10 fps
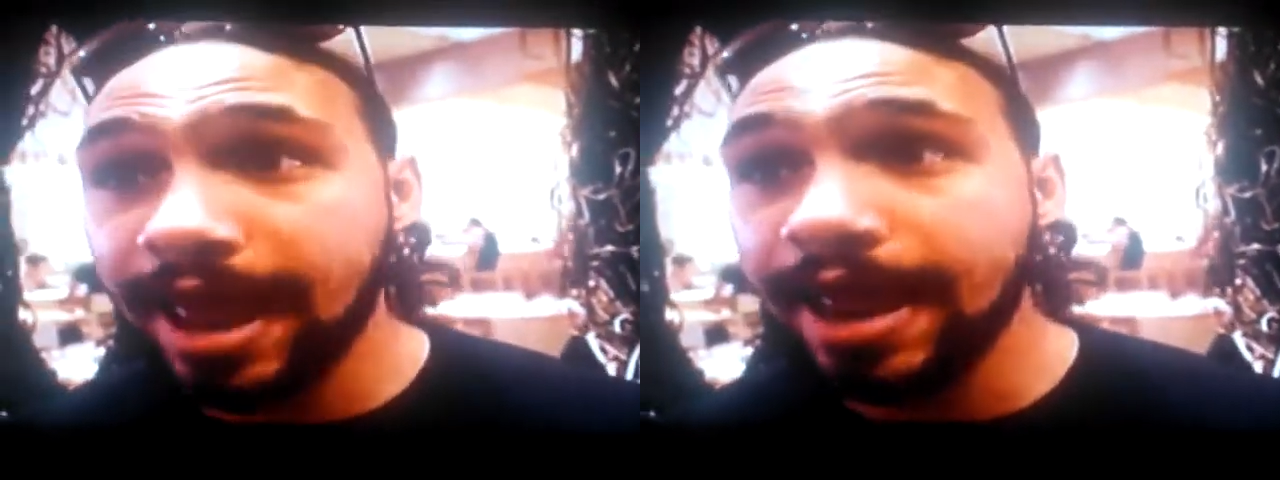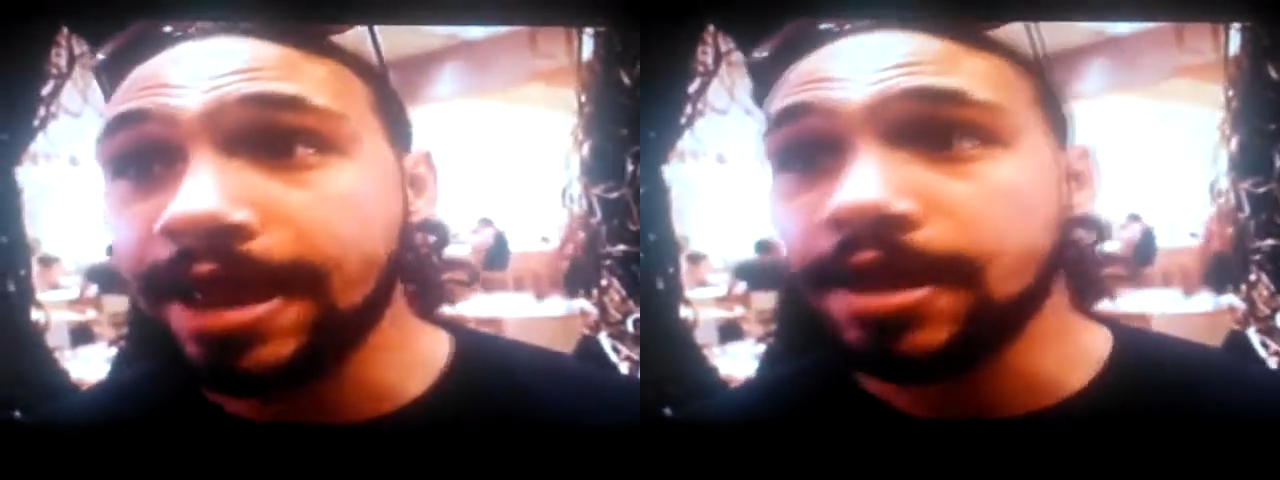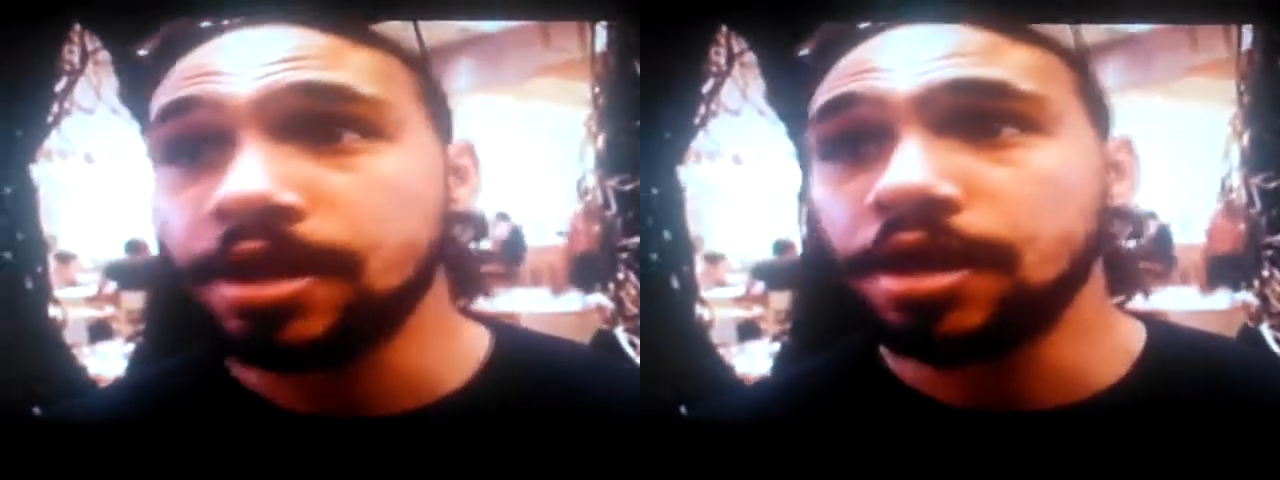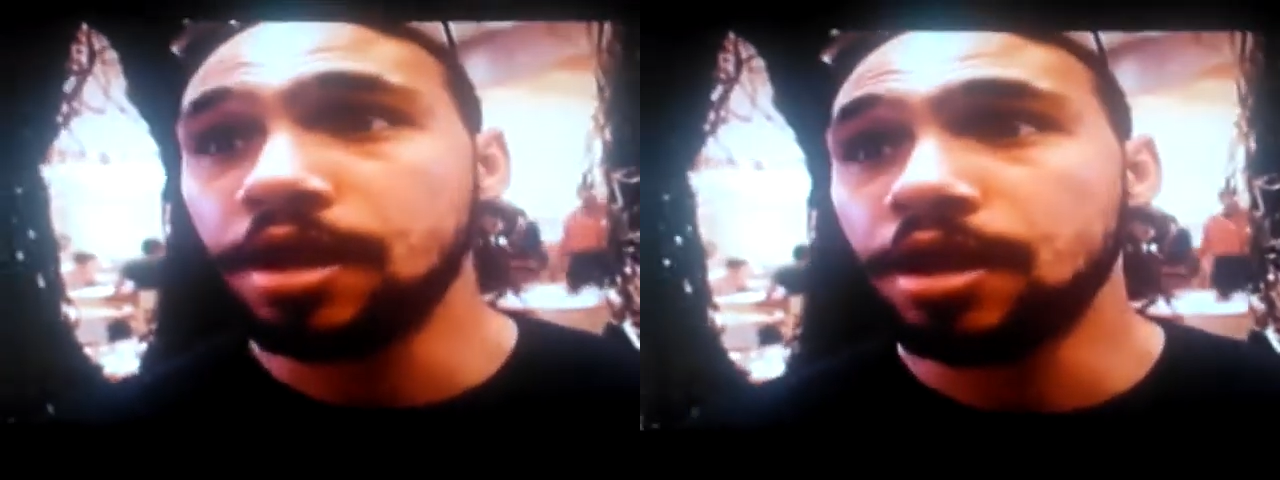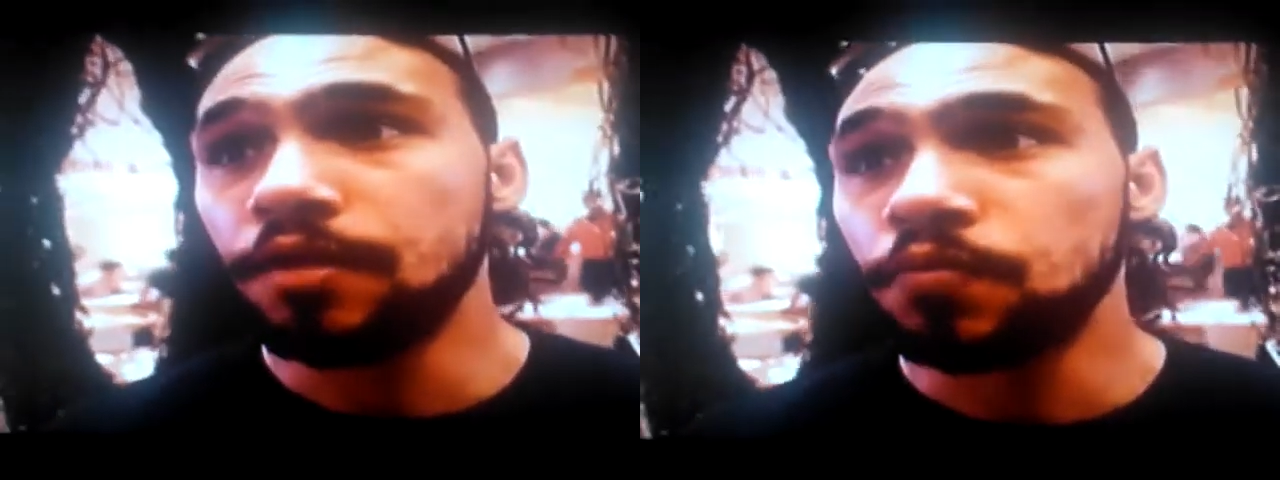say
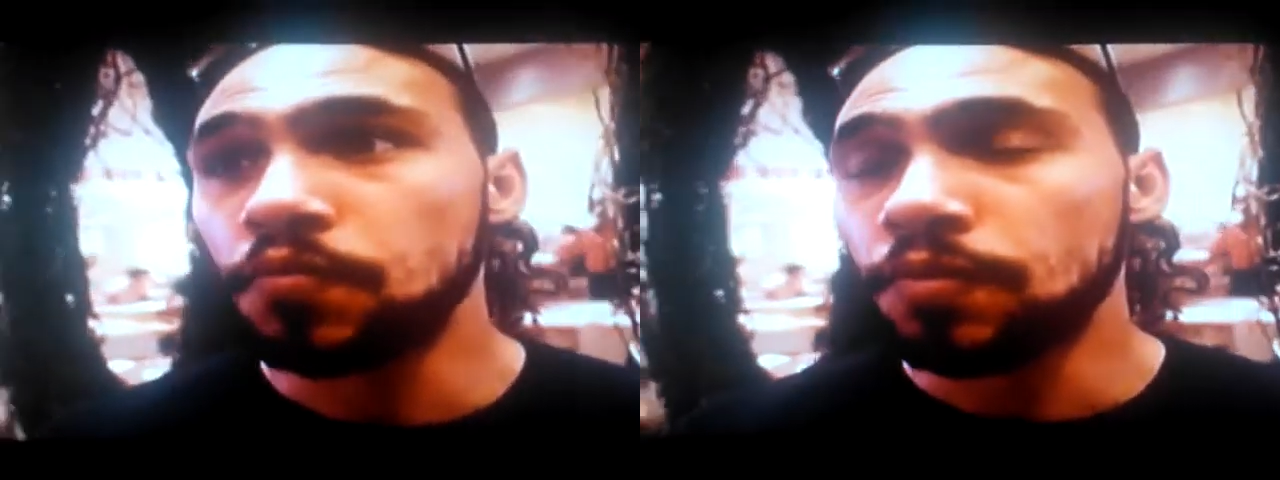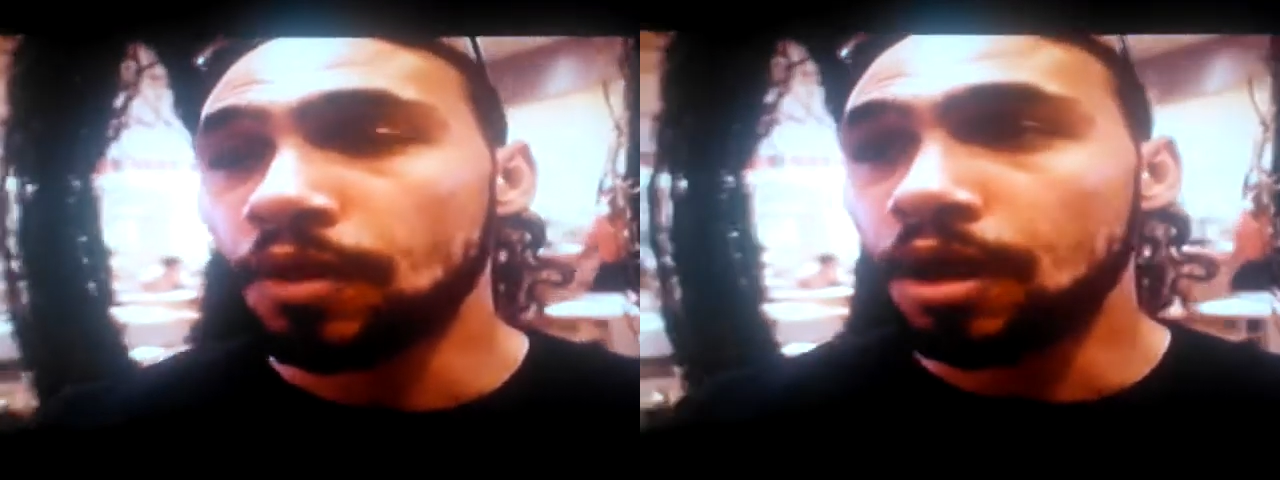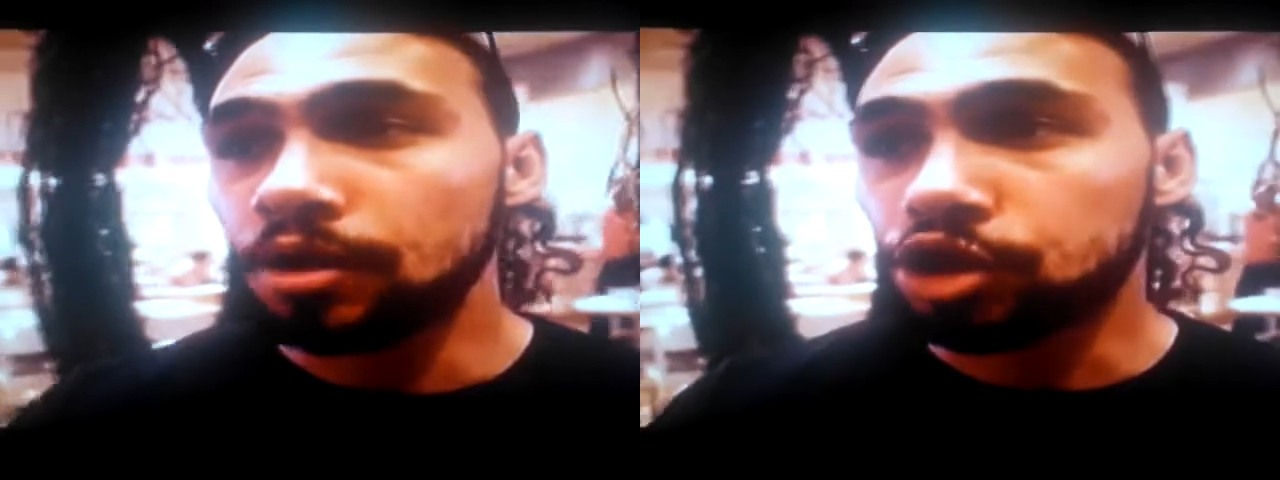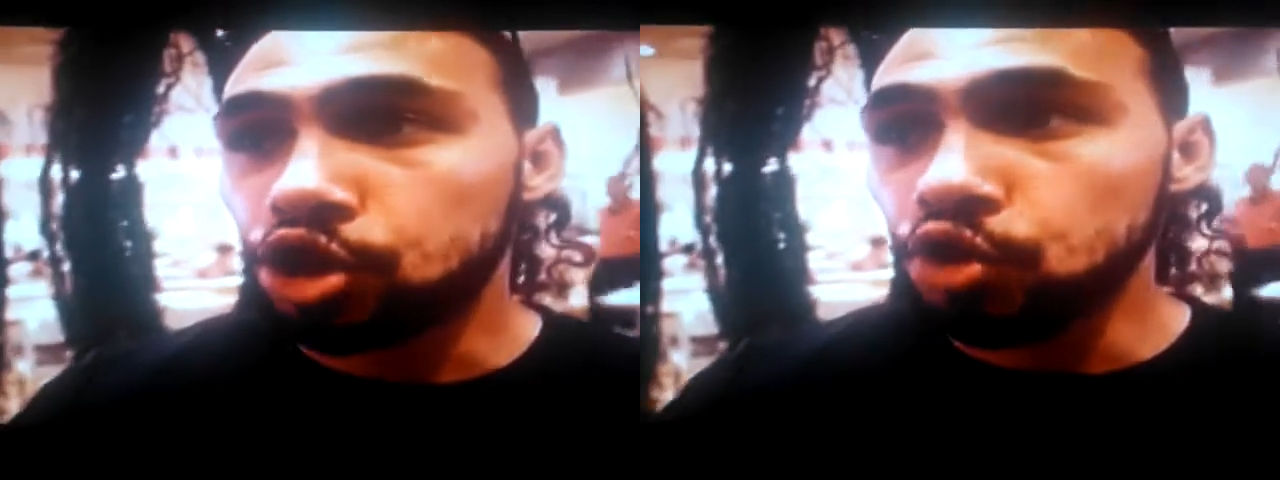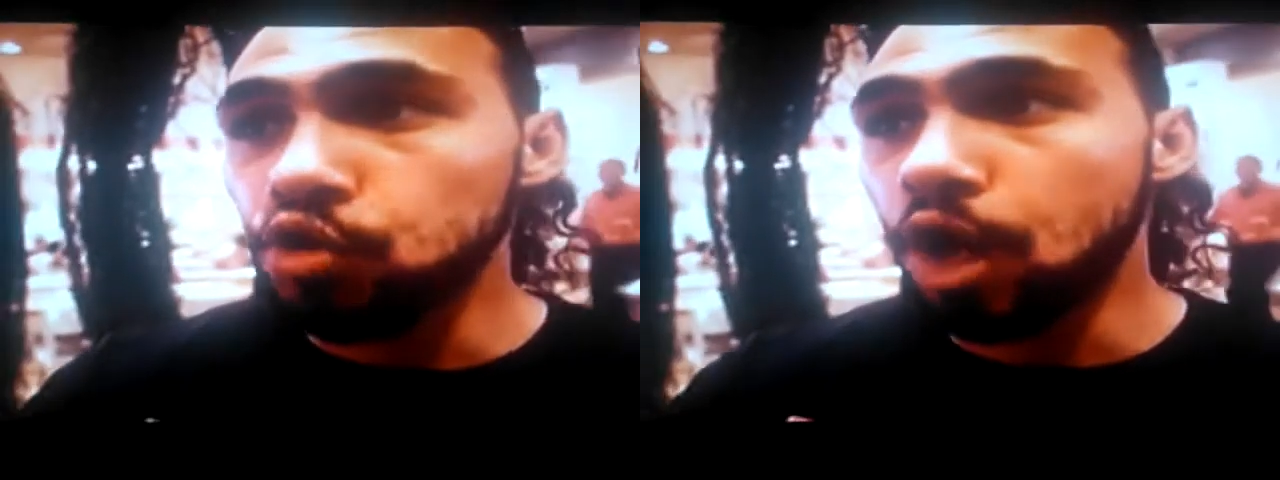
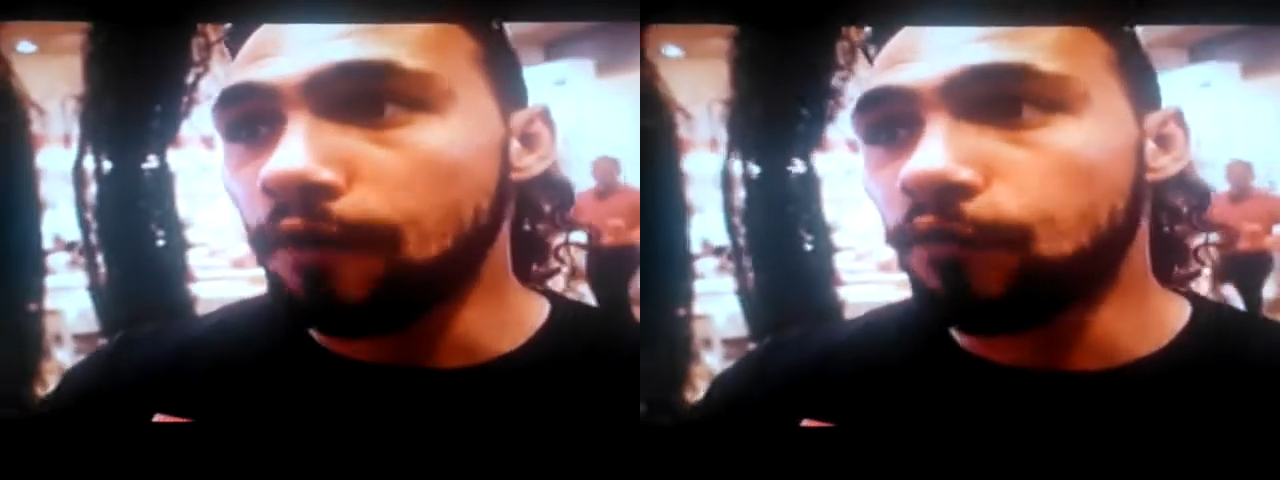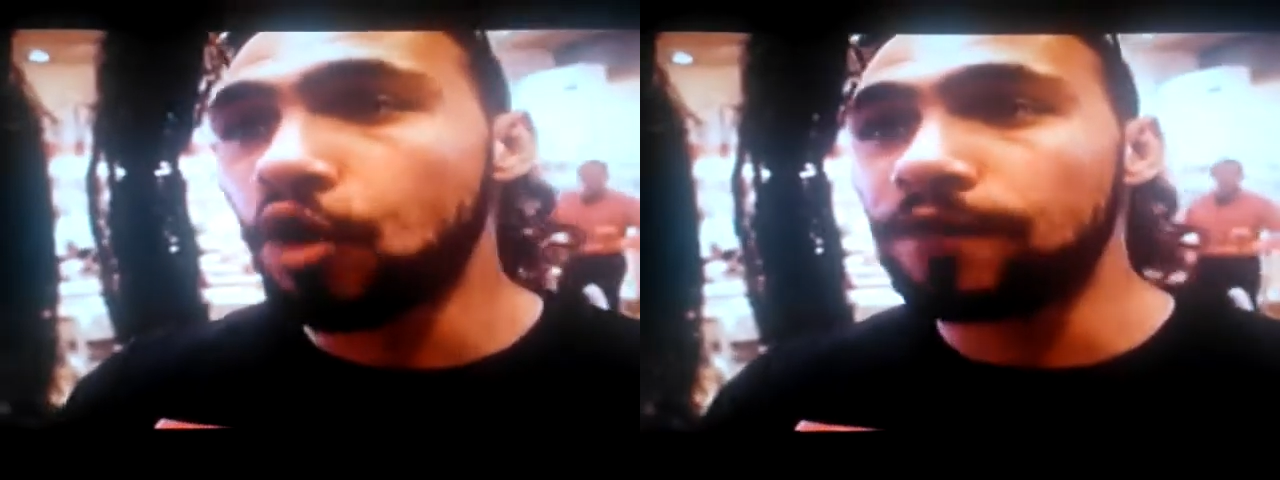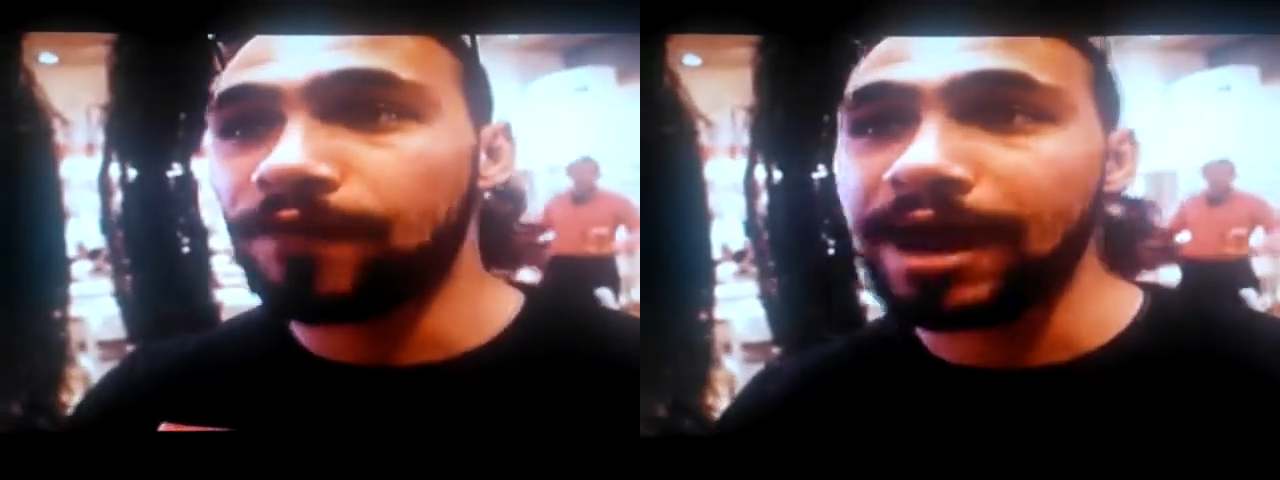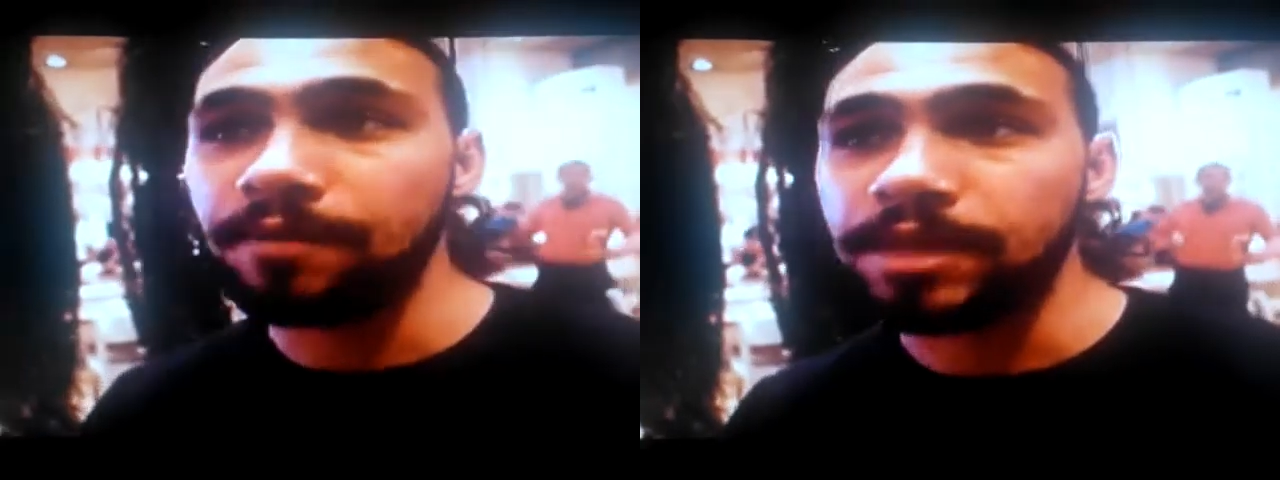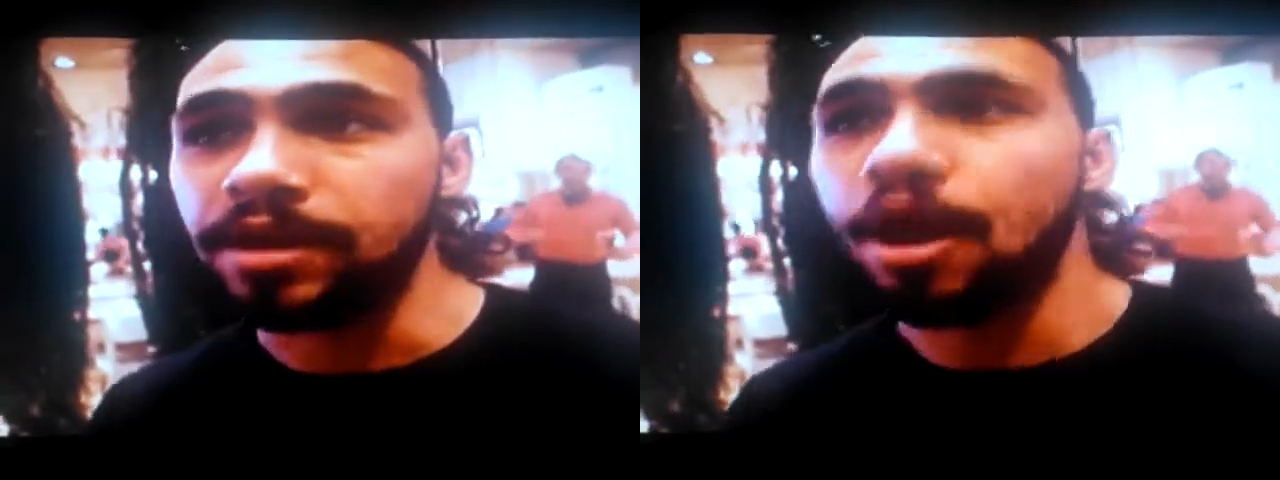to avoid
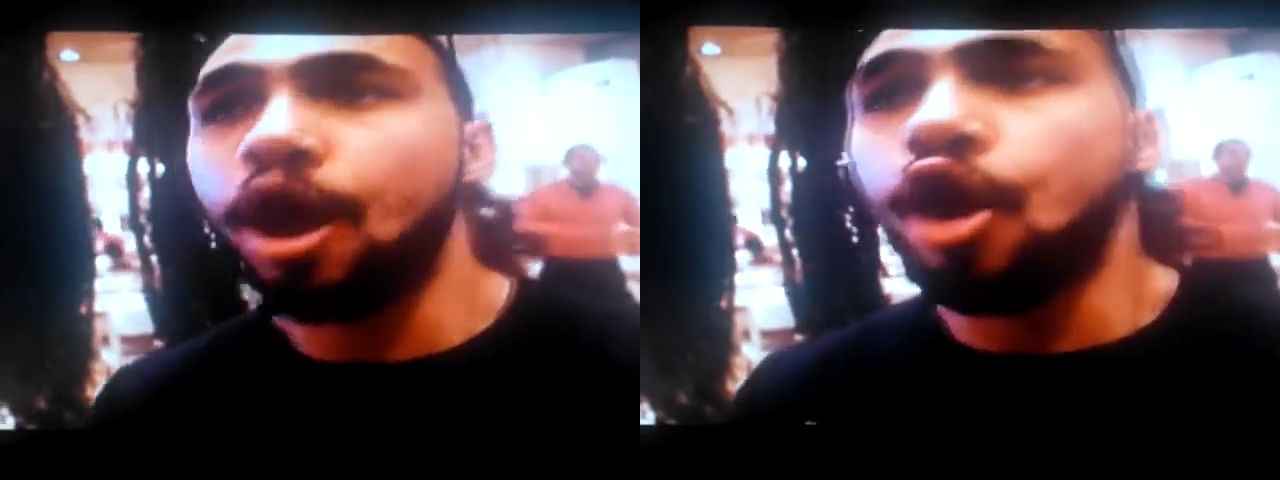fighting me.